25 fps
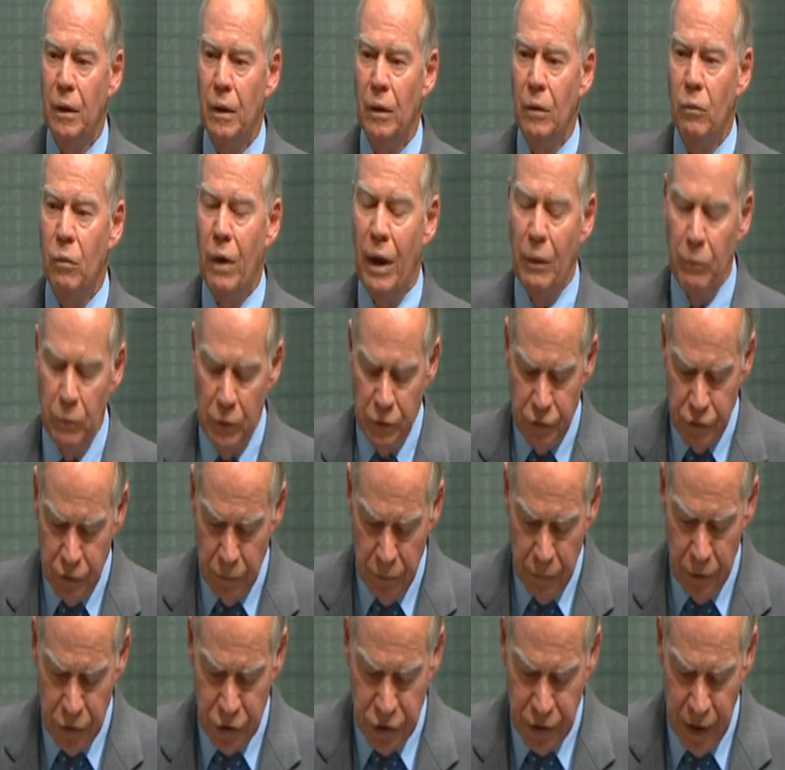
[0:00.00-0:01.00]
One was from
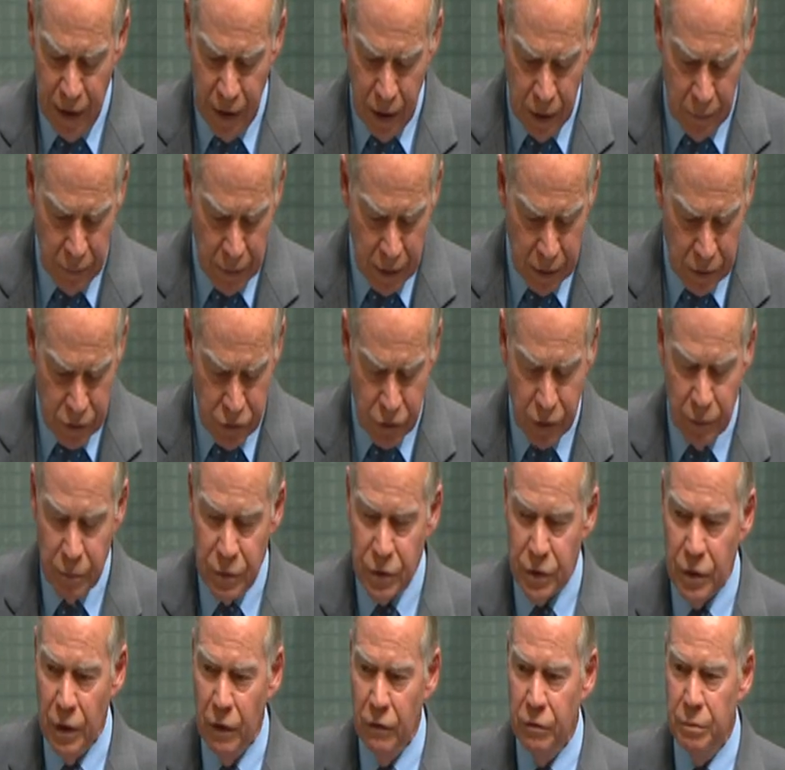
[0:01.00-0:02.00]
the Shadow Minister
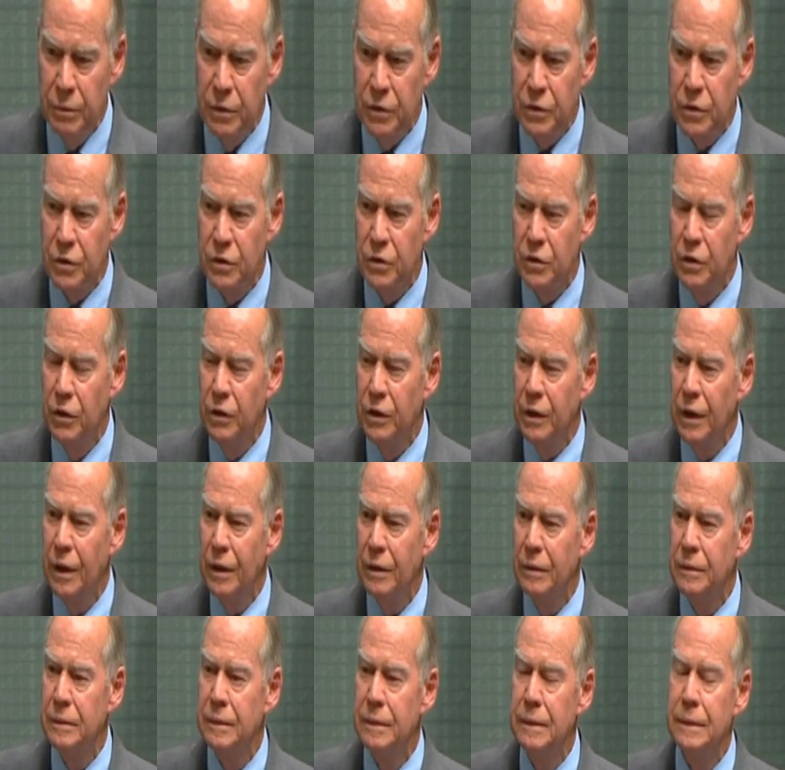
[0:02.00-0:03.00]
himself, Mr Sukkar,
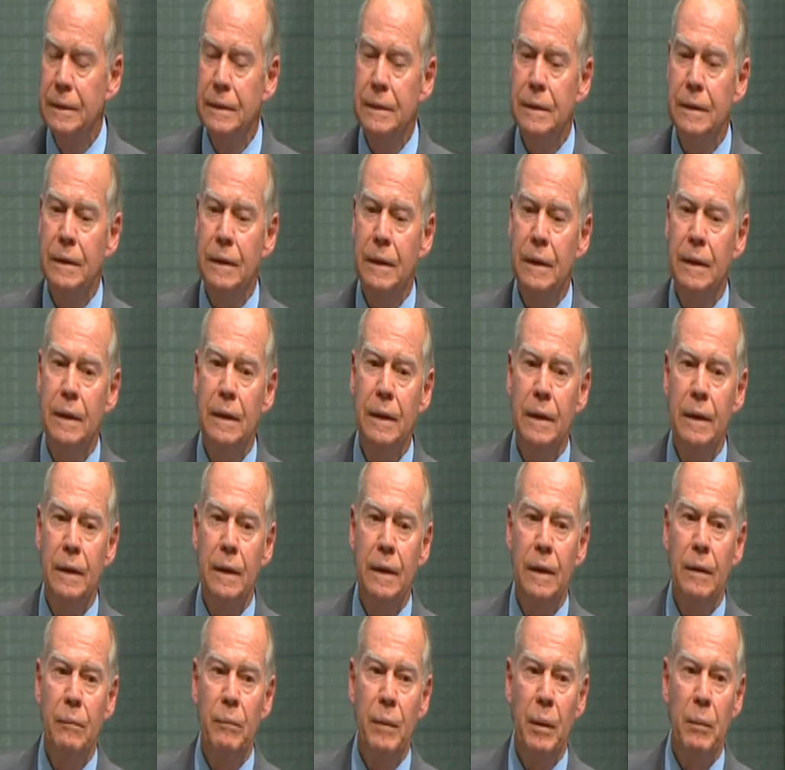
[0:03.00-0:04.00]

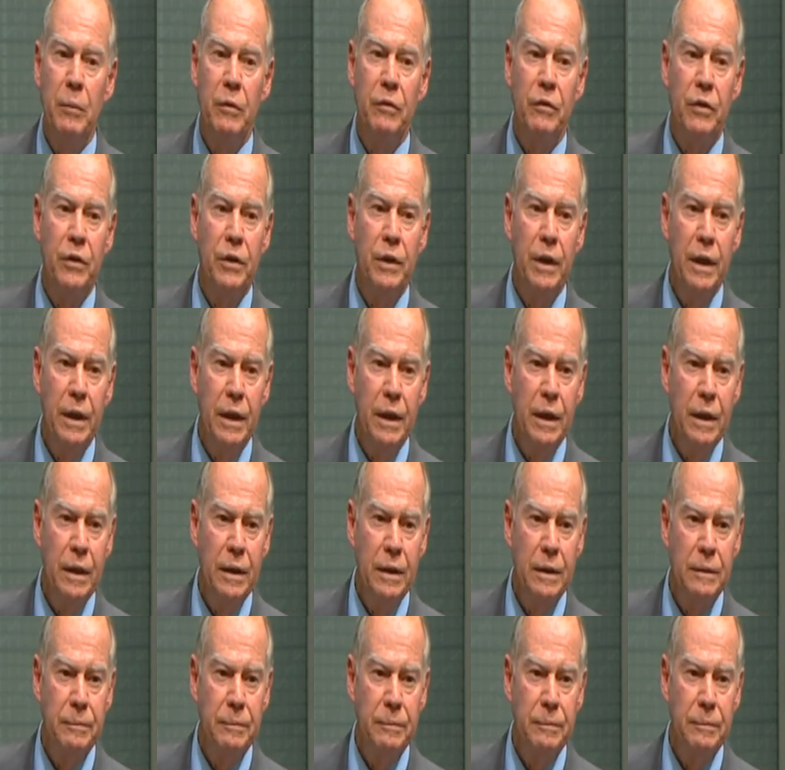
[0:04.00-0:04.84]
member for Deakin,